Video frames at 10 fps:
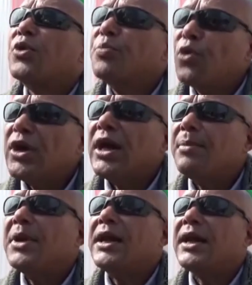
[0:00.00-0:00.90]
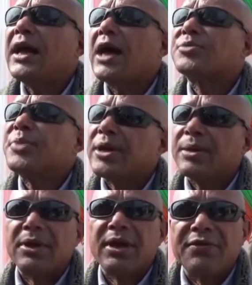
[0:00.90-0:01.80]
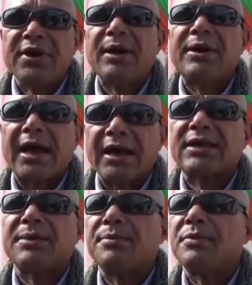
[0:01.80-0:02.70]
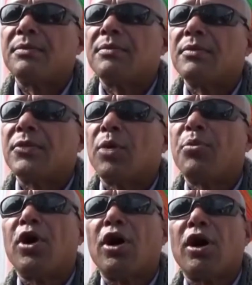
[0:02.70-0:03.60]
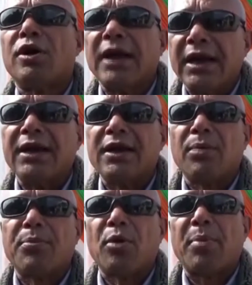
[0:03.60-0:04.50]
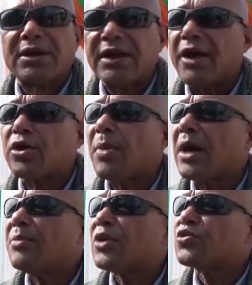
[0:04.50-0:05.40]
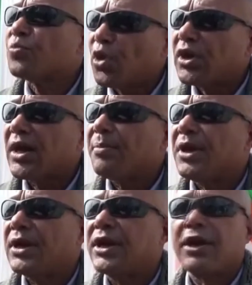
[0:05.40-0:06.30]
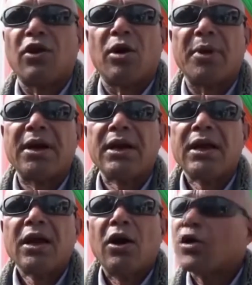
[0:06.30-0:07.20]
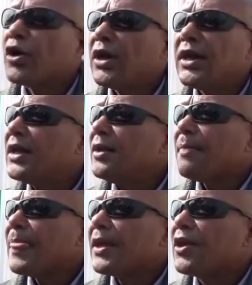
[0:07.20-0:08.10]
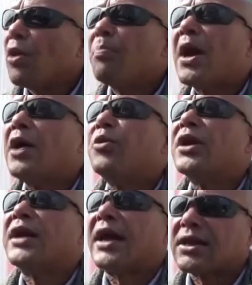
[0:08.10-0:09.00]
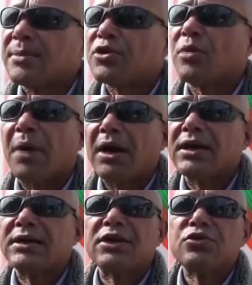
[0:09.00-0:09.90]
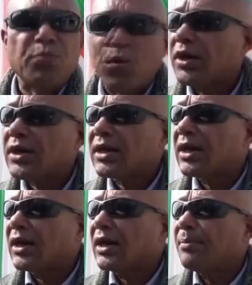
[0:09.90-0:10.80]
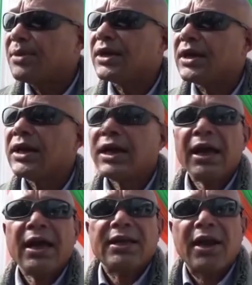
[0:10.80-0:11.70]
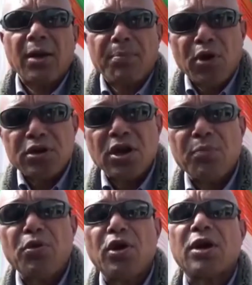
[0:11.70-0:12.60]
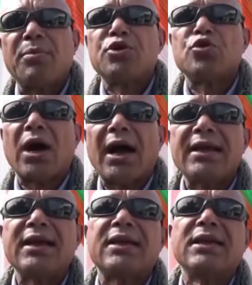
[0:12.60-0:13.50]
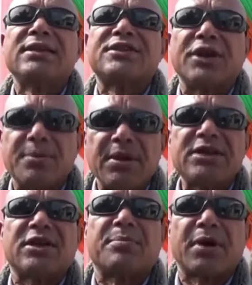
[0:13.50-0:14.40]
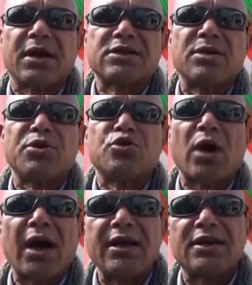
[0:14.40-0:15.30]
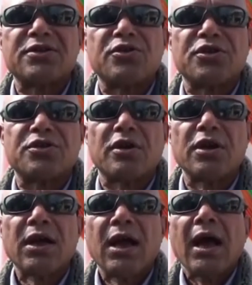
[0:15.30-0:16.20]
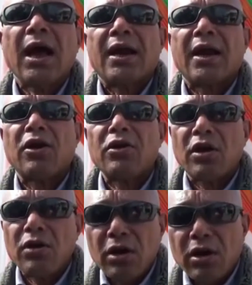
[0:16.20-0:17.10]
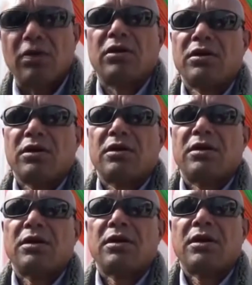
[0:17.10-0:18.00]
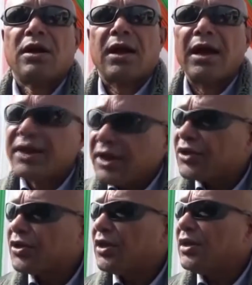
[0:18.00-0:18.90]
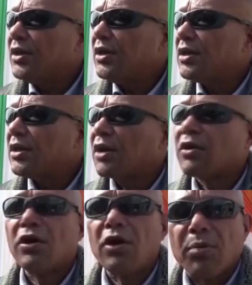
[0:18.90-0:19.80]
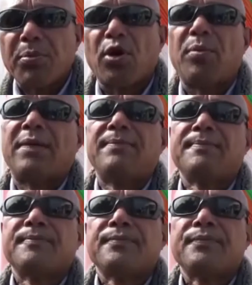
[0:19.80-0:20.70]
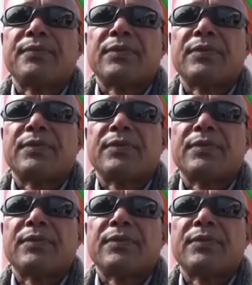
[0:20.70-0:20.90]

we both MLA has been given the directive Napo Delhi, Napo Party High Command, but support the MDA government. Accordingly, he comply with the directive of the party, he support the MDA. Then, the poor Singapore, the statement, the press, the suggestion, the allegation, the problem,